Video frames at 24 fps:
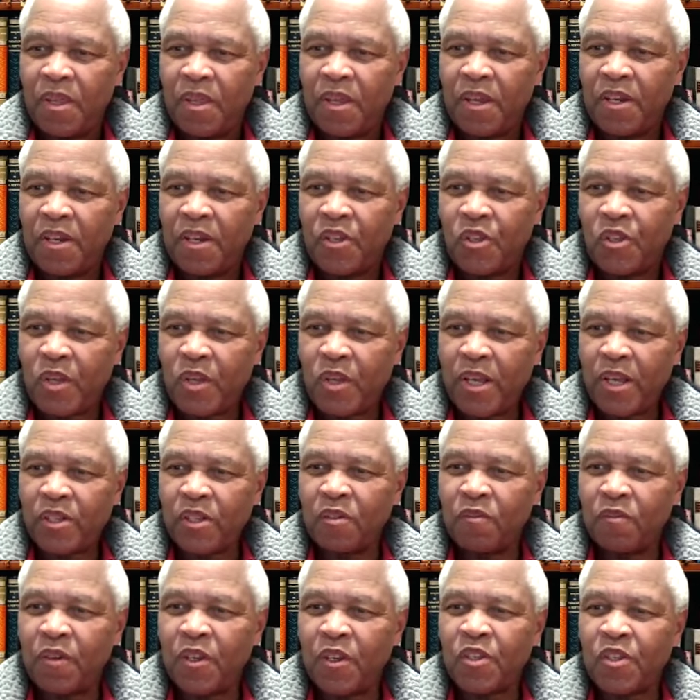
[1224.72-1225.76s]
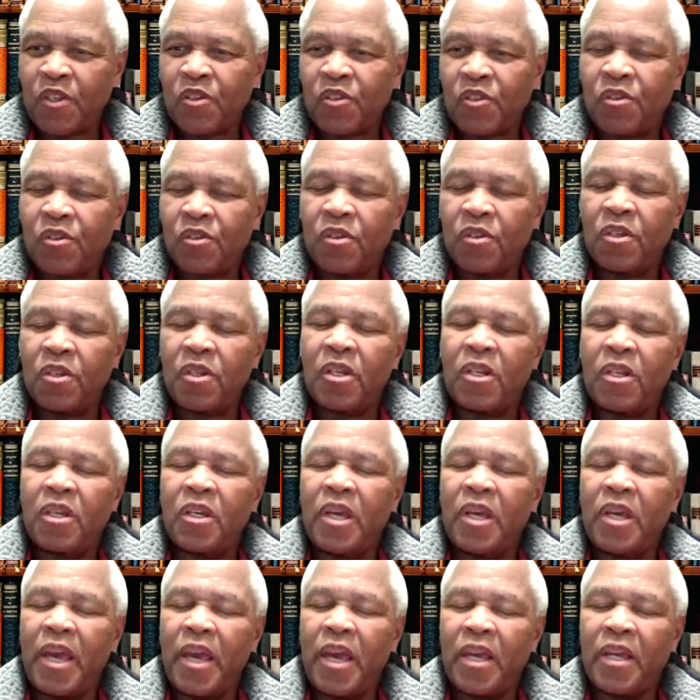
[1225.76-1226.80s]
Then he says in verse
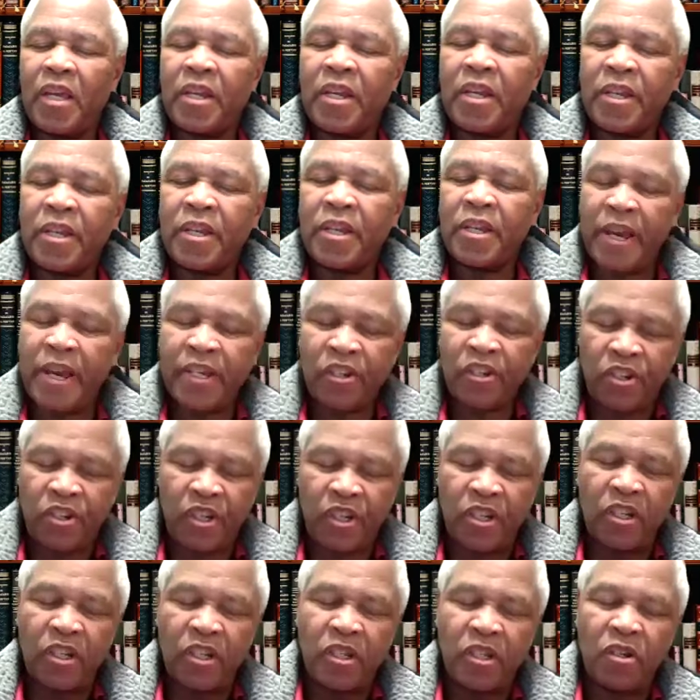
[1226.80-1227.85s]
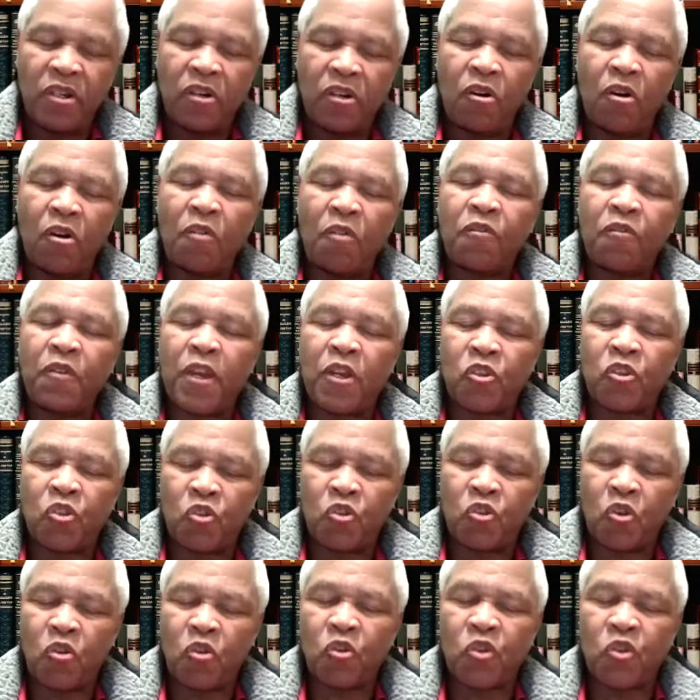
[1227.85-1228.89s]
19 of
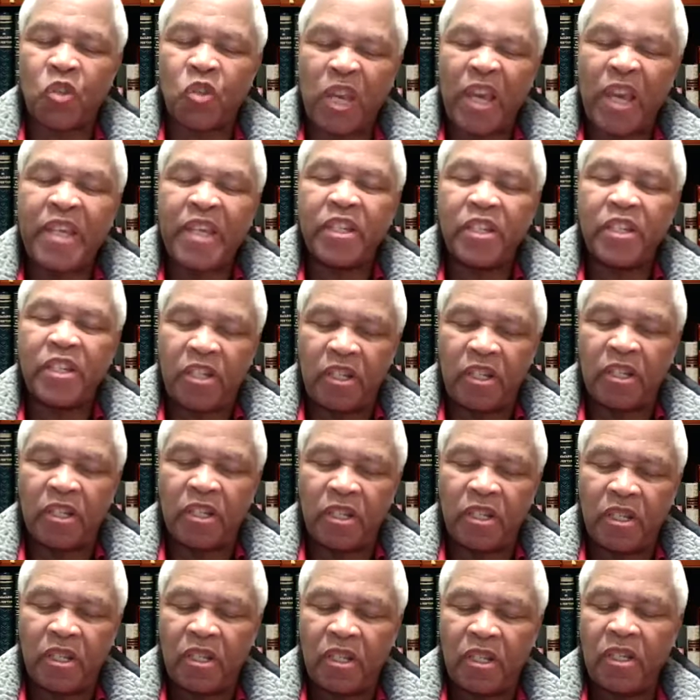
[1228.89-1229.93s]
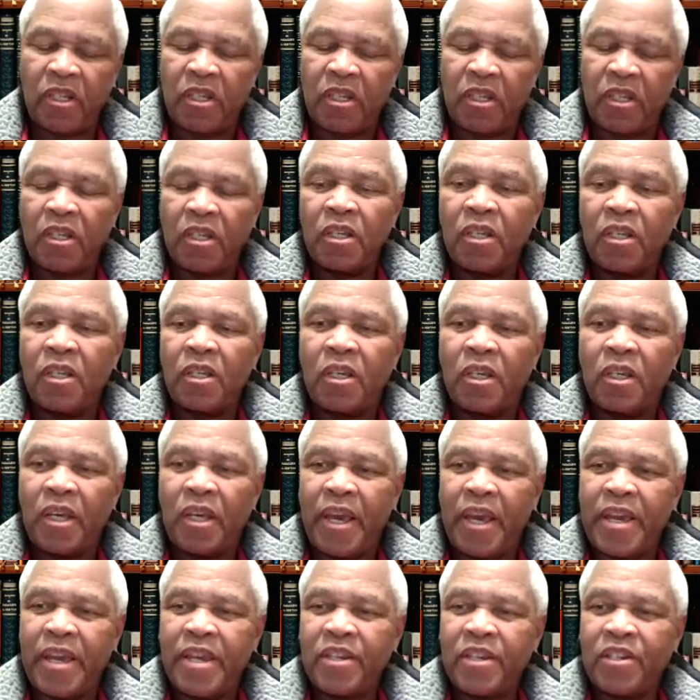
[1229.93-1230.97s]
Exodus 18,
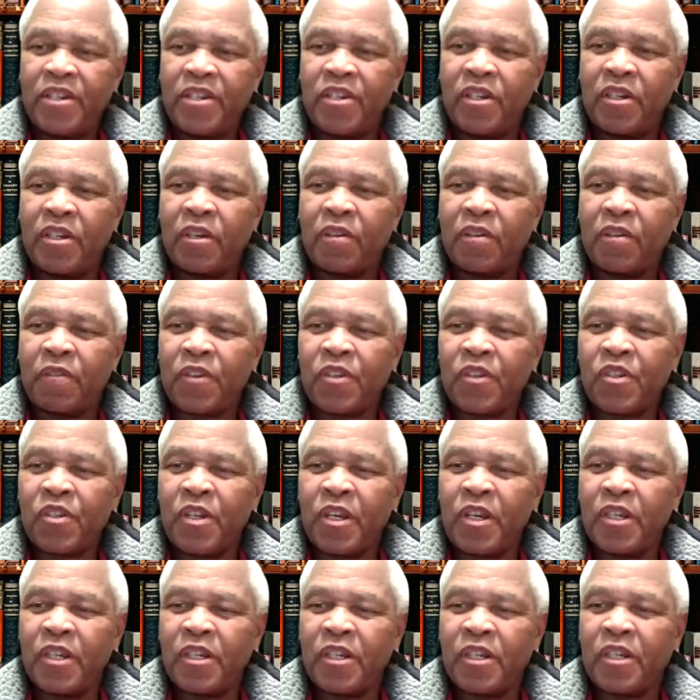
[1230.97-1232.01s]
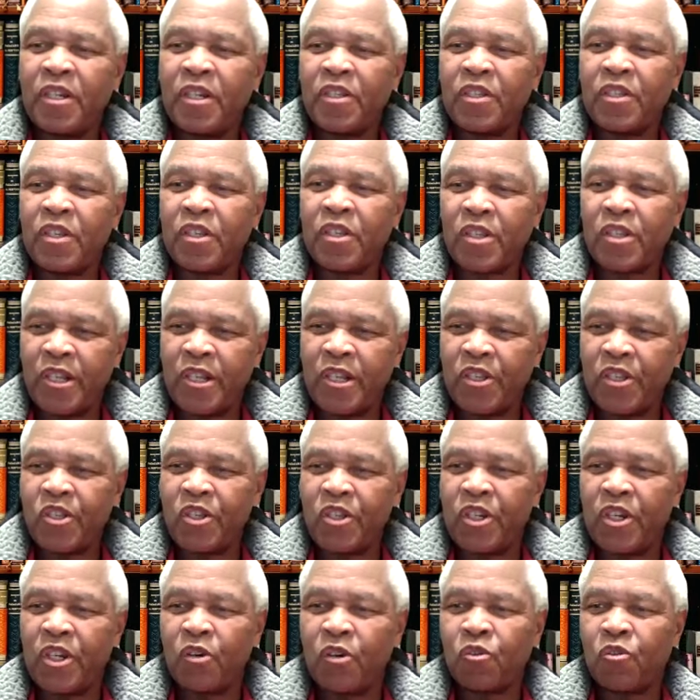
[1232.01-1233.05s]
18 and verse 19, he says,
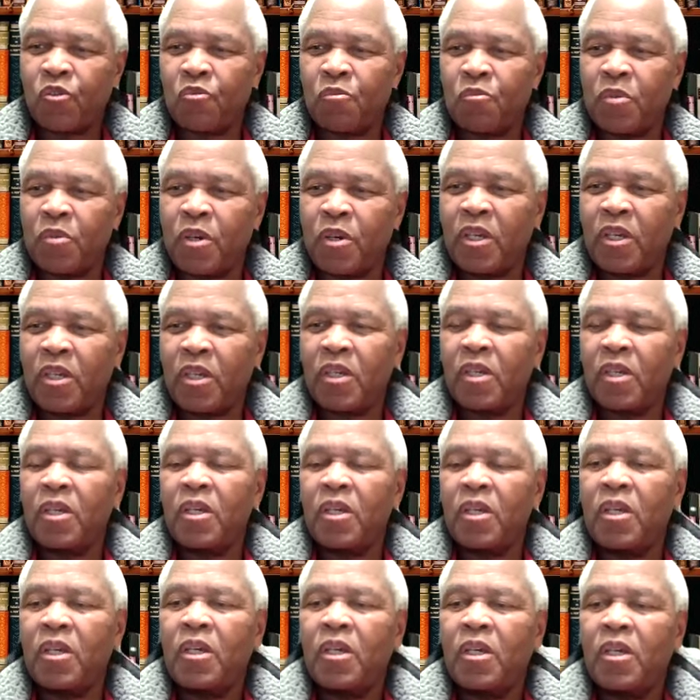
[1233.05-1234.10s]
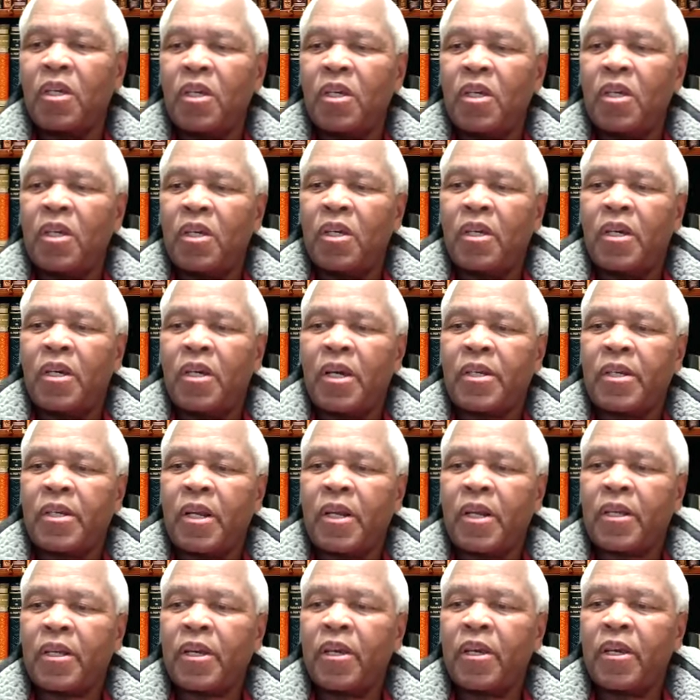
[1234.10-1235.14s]
"Listen now to me, and
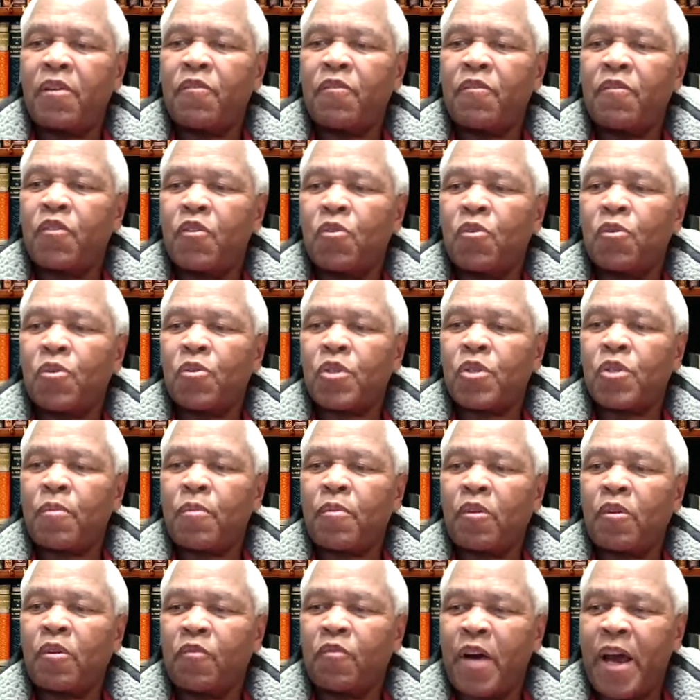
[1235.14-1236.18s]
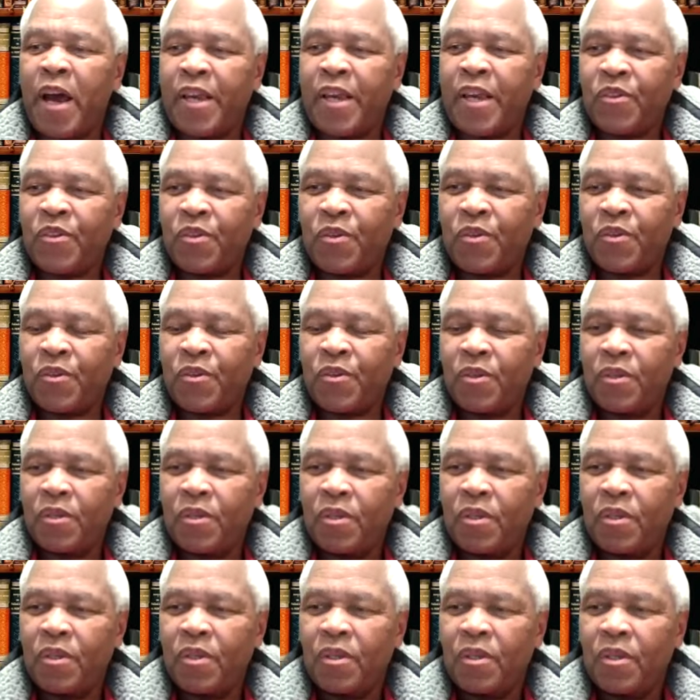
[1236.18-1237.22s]
I'll give you some advice.
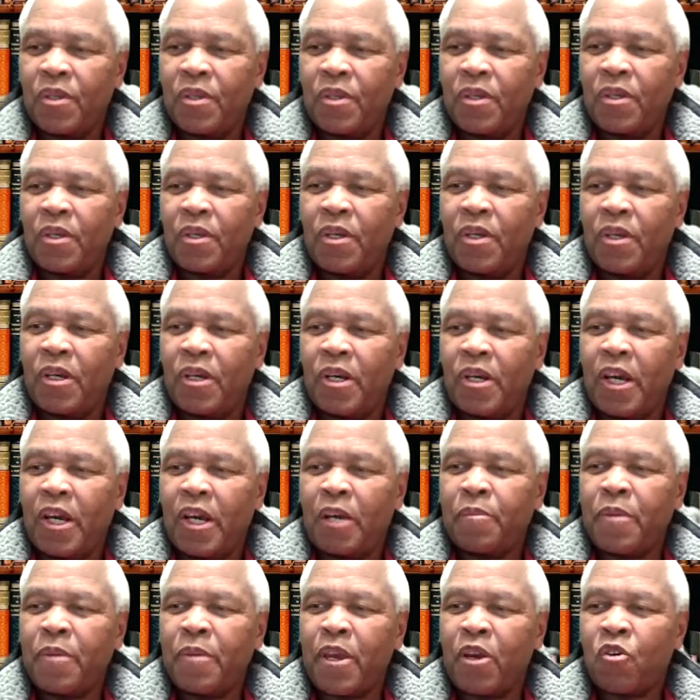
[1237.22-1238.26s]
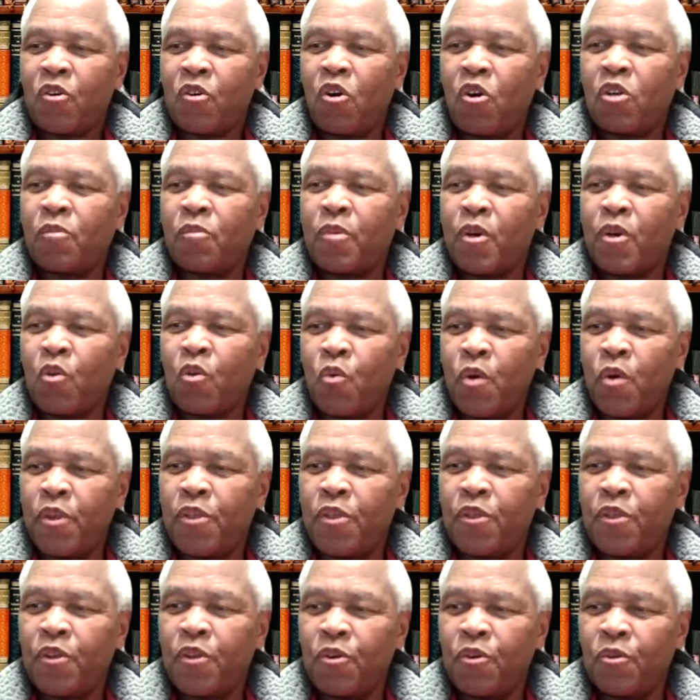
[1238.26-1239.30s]
And may God be
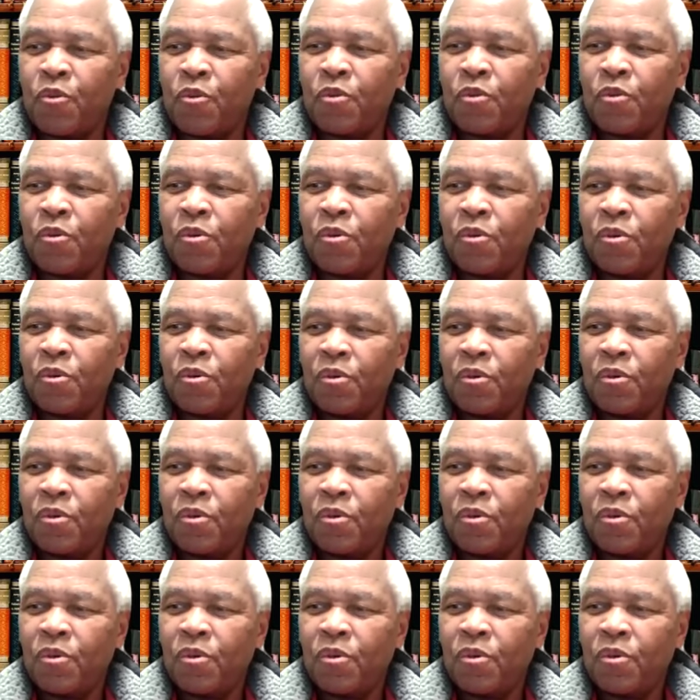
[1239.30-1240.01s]
with you.